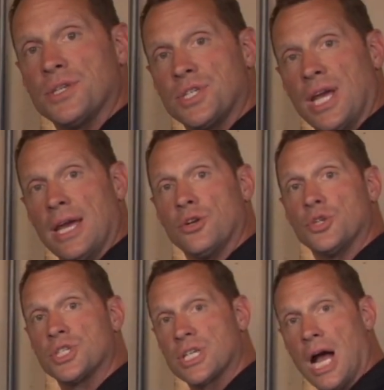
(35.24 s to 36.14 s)

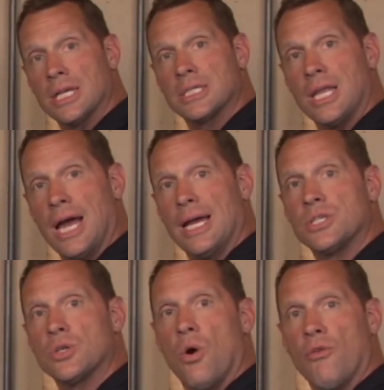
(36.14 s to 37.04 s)
standard sconce
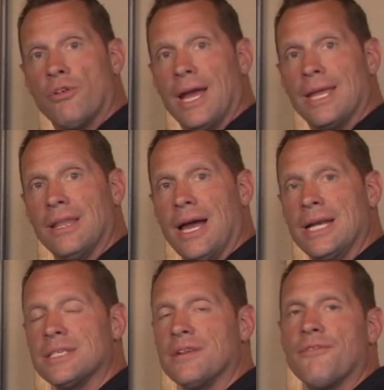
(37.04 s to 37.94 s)
lights, overhead
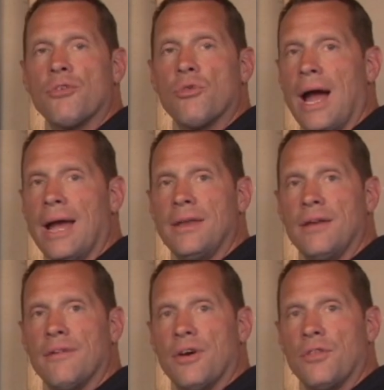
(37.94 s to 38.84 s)
lights, and a variety
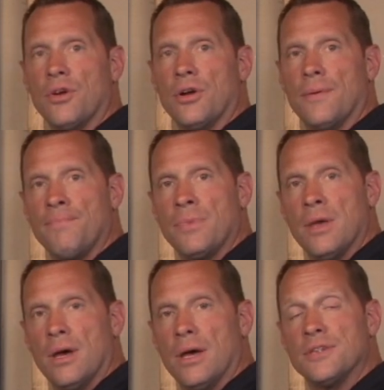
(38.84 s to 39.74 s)
of other
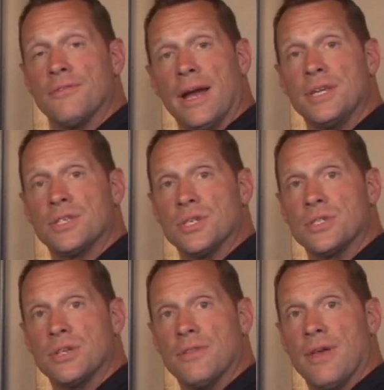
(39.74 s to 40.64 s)

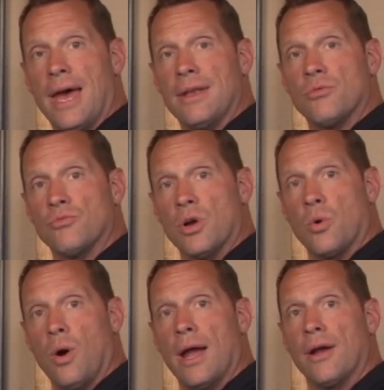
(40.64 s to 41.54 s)
devices that
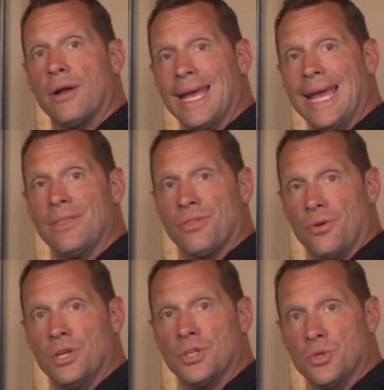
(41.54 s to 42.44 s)
require an
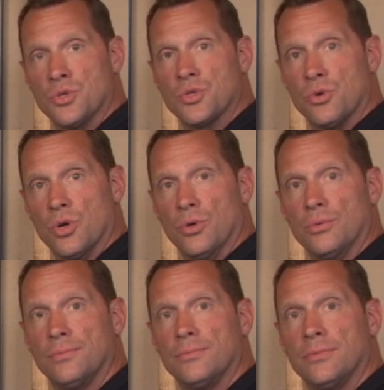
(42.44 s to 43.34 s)
8-32 screw.
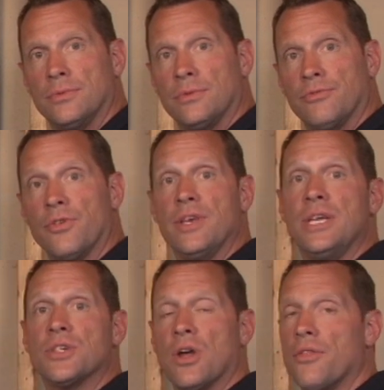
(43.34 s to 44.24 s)
For
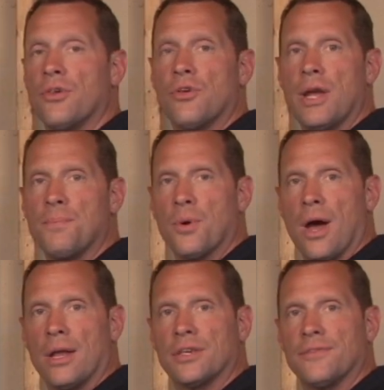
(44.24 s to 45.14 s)
these and other great
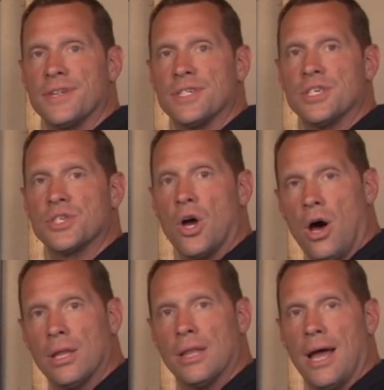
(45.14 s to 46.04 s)
products, visit us
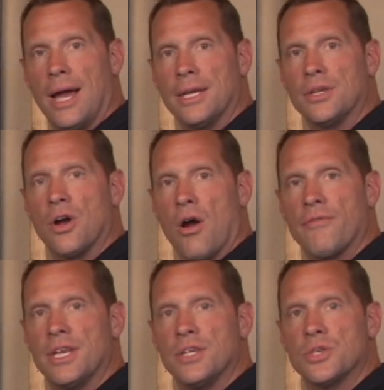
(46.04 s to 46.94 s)
online at
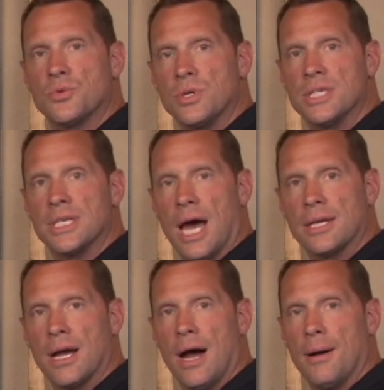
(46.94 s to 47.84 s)

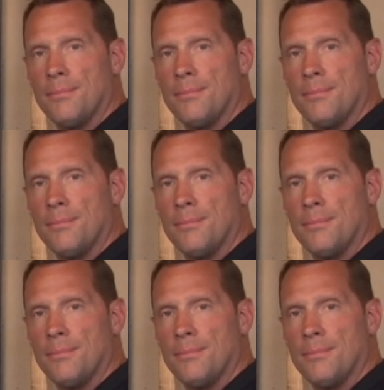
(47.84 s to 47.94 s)
garvinindustries.com.